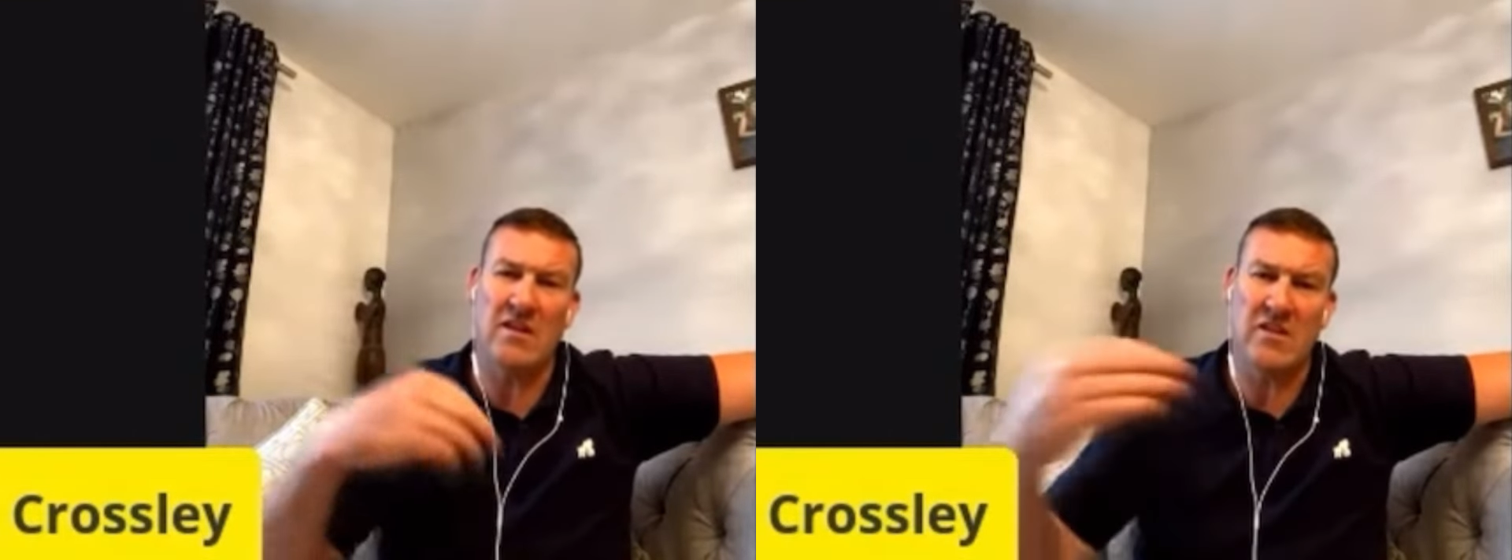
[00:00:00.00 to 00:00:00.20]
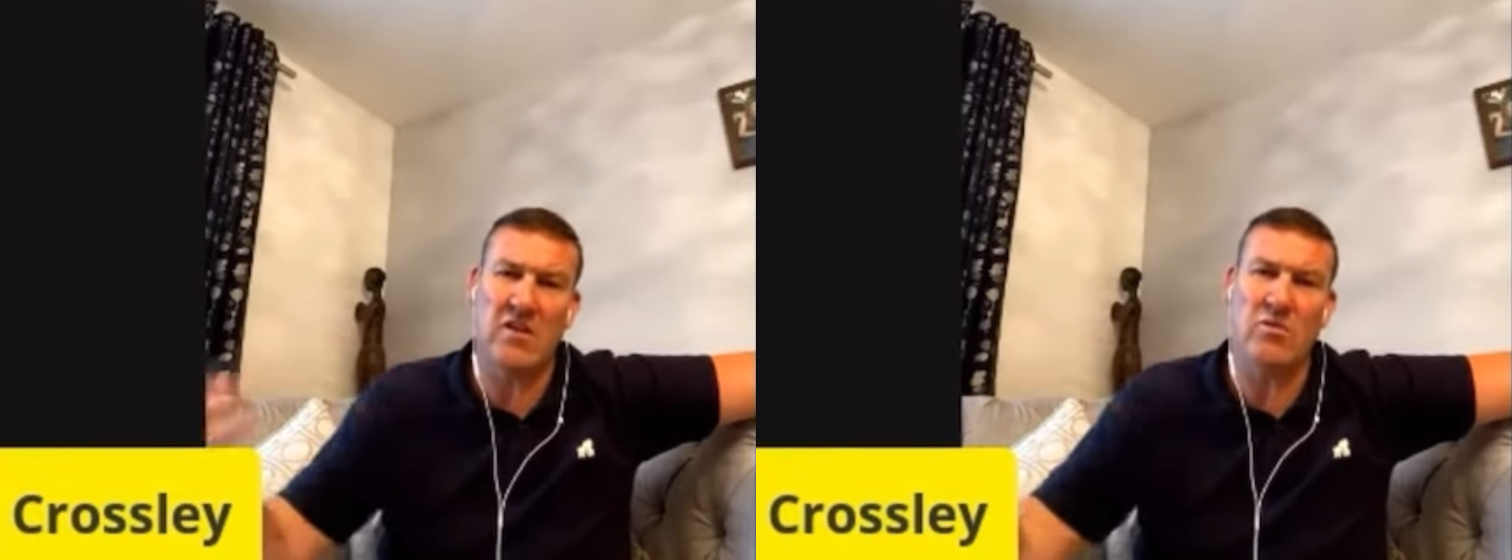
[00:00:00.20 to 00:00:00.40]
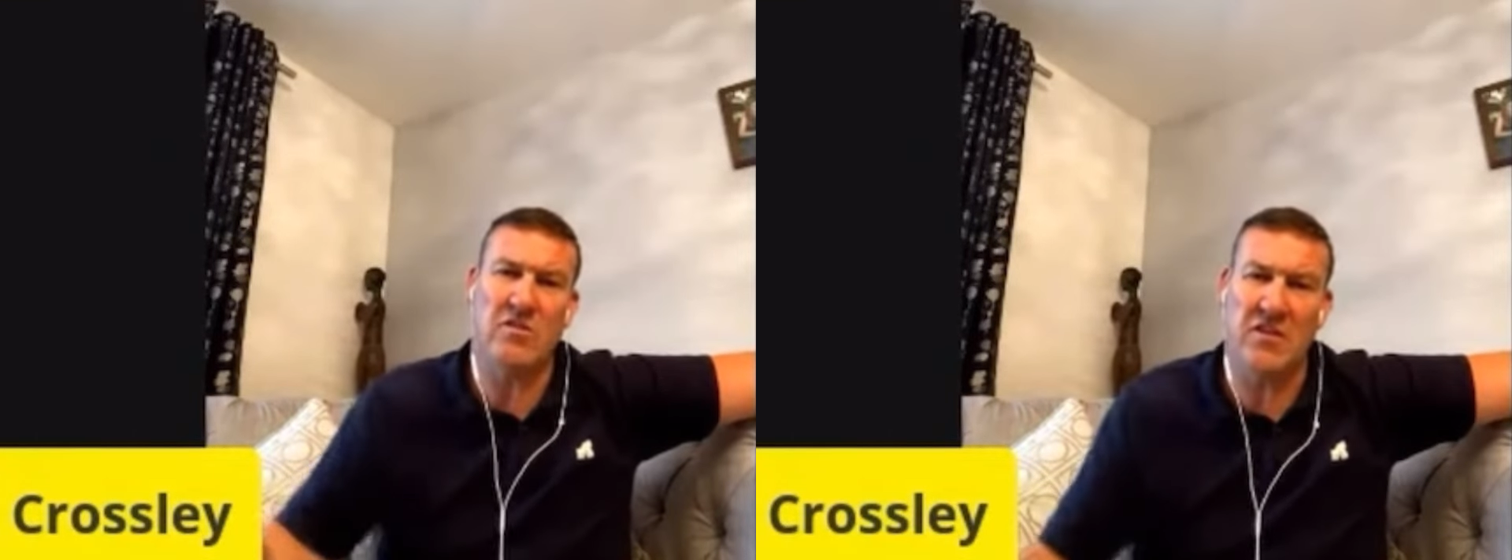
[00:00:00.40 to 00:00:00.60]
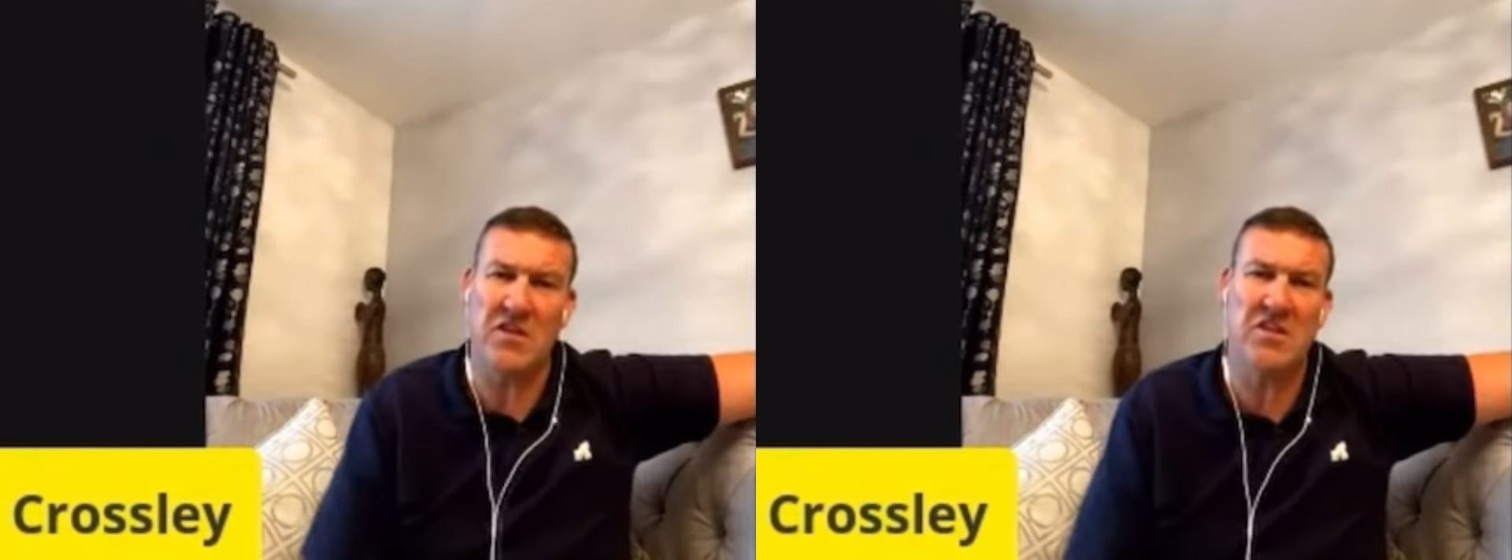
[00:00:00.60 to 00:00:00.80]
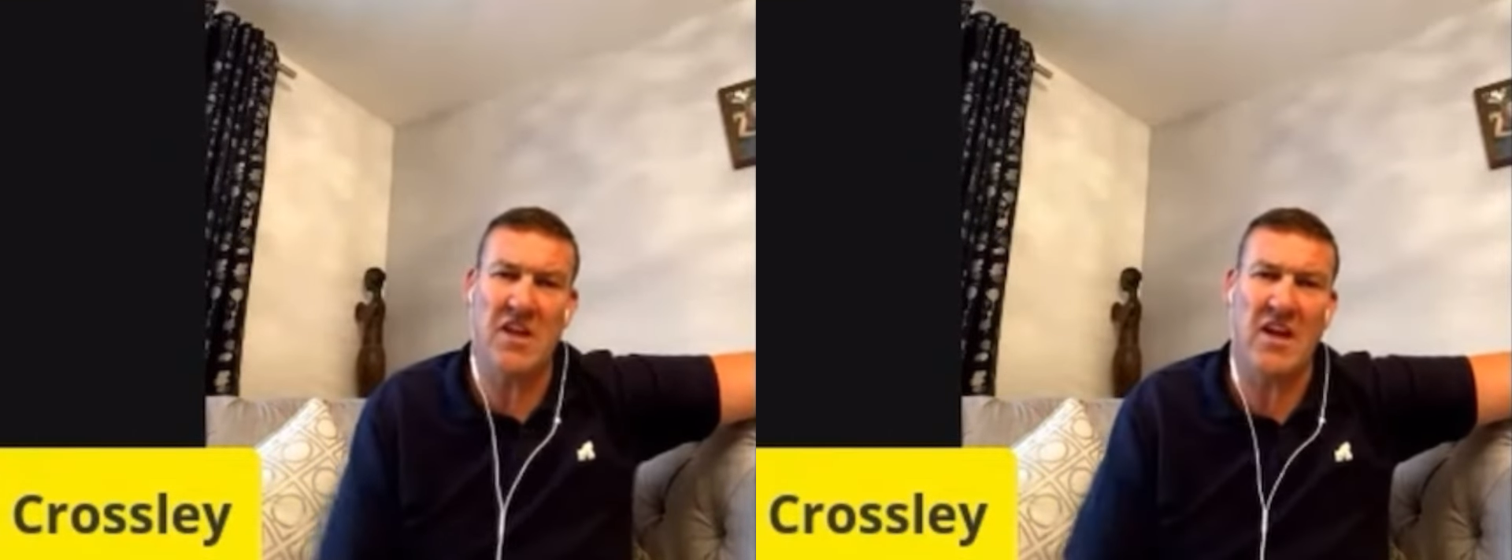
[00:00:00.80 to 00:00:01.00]
as he was
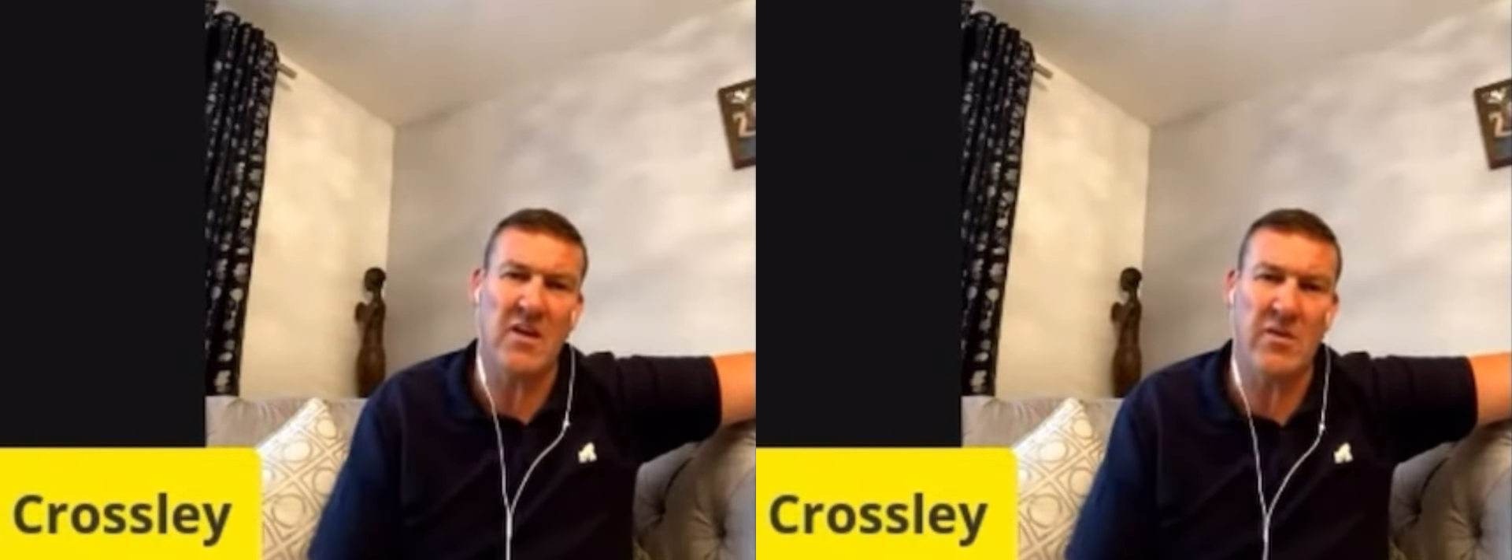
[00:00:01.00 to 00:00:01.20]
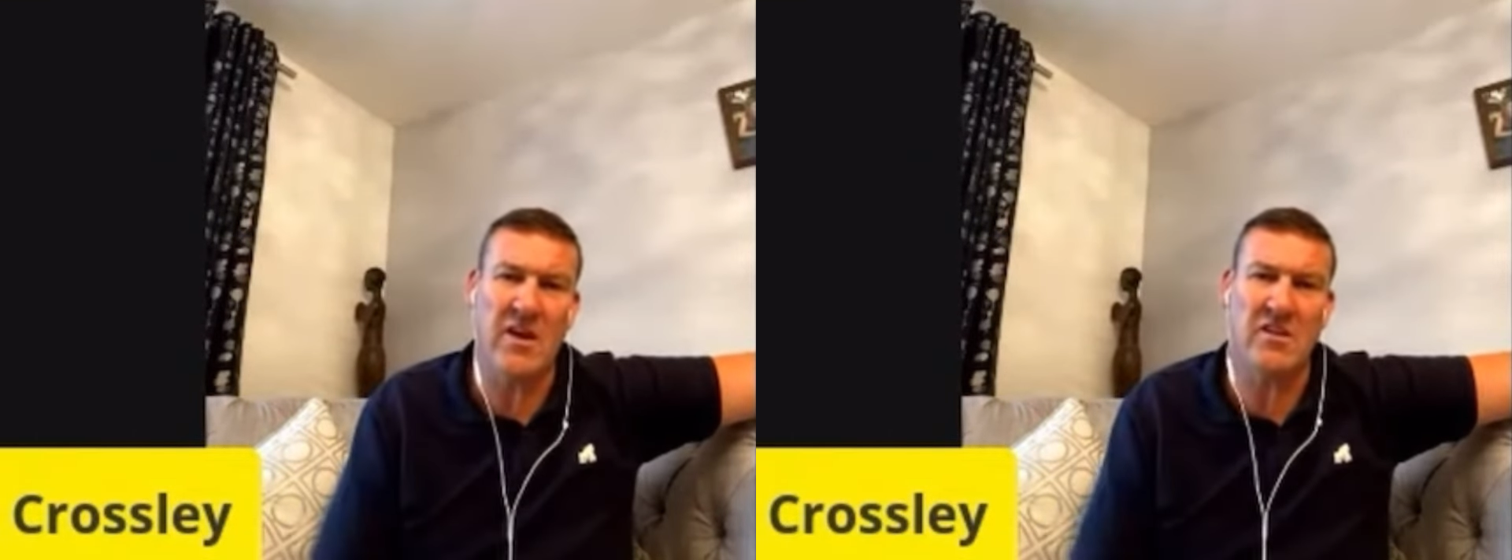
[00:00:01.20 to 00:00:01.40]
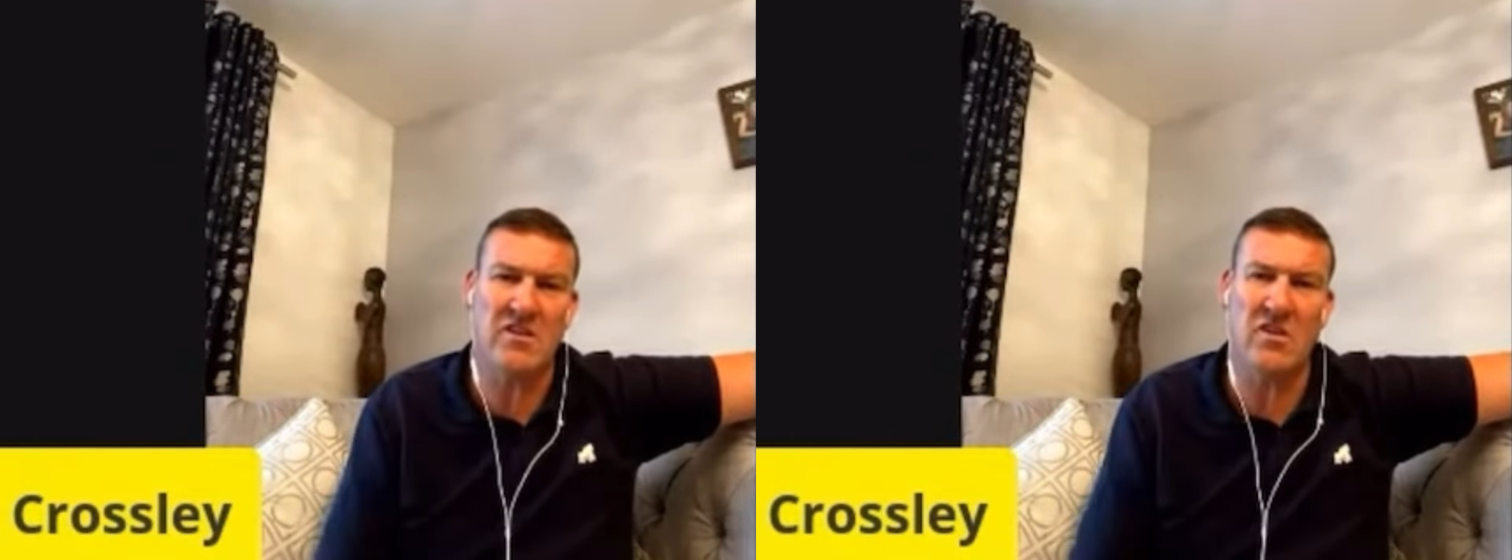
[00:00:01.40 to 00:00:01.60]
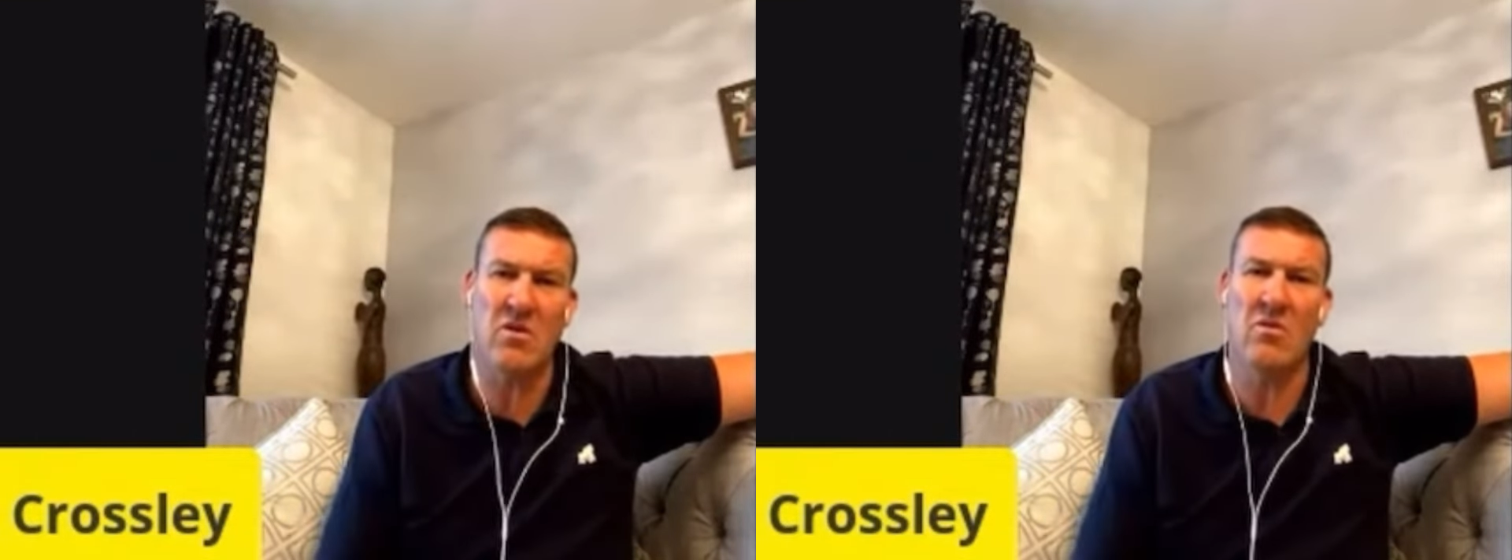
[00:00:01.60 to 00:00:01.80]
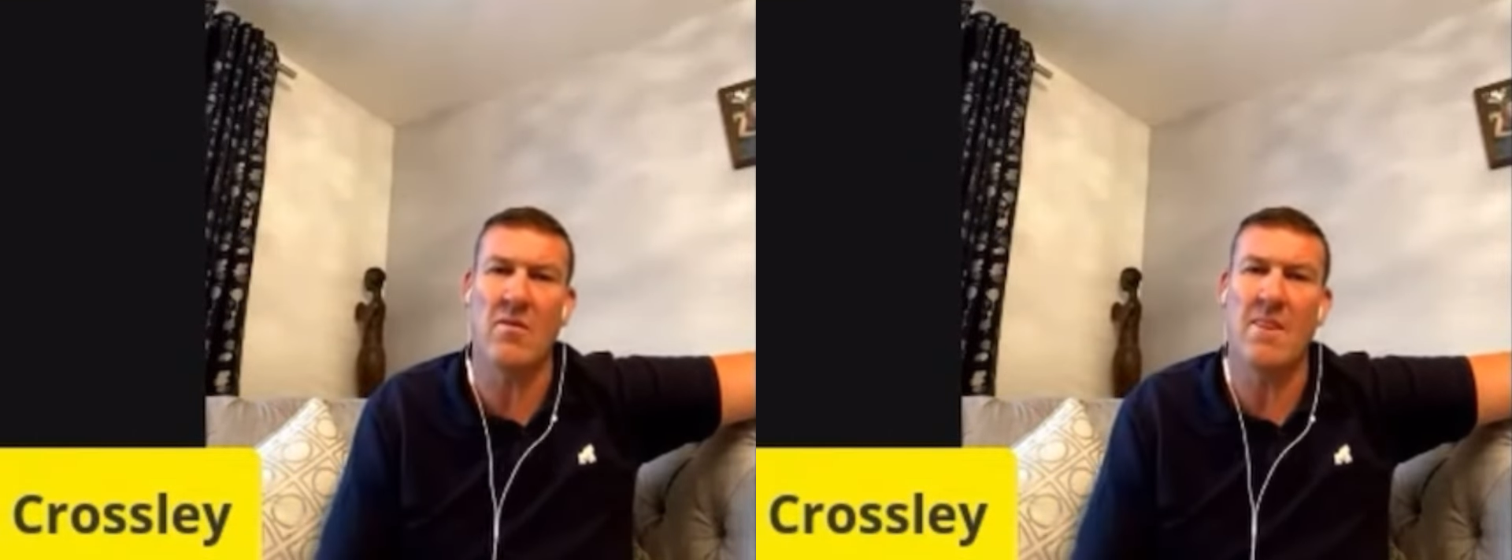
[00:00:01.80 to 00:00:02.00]
finishing anyway.
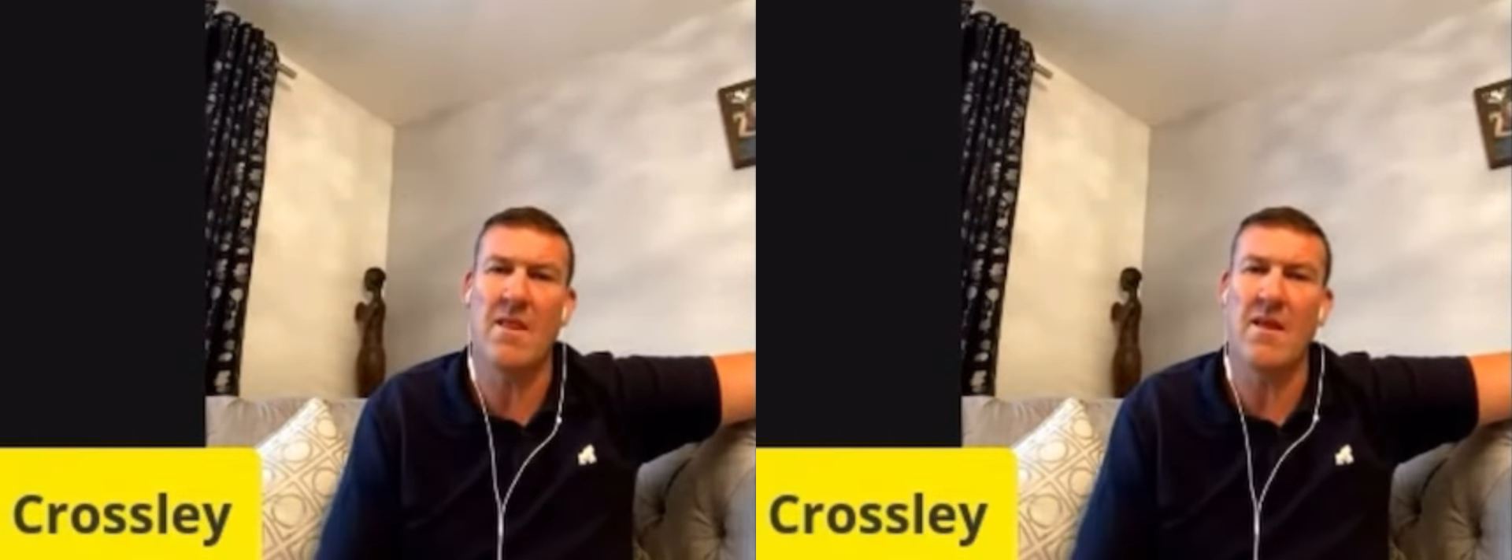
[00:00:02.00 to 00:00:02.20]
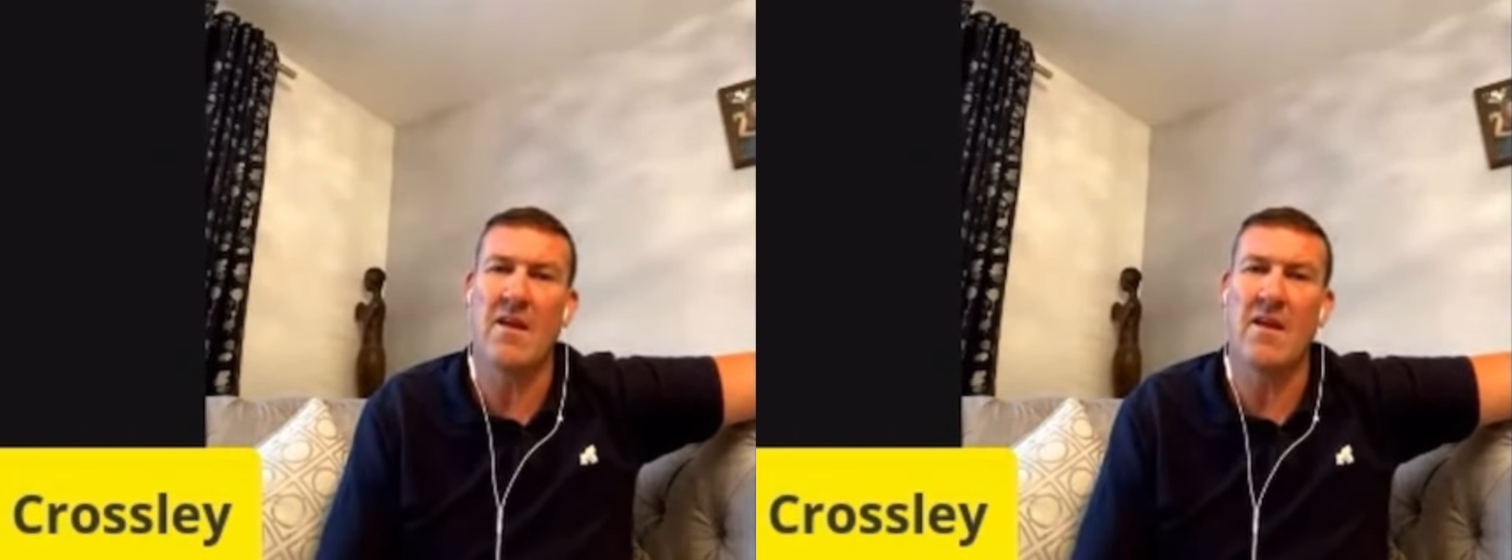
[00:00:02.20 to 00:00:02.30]
So